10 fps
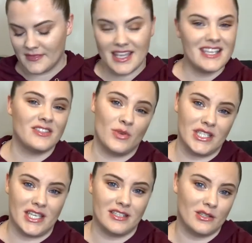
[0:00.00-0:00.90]
He's
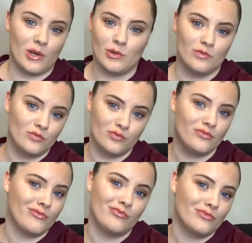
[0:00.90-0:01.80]
noisy, so
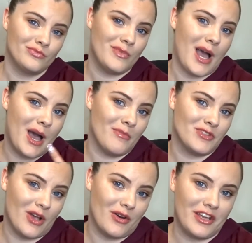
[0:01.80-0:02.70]
I'm
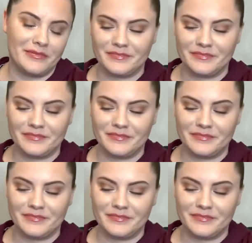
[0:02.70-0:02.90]
sorry.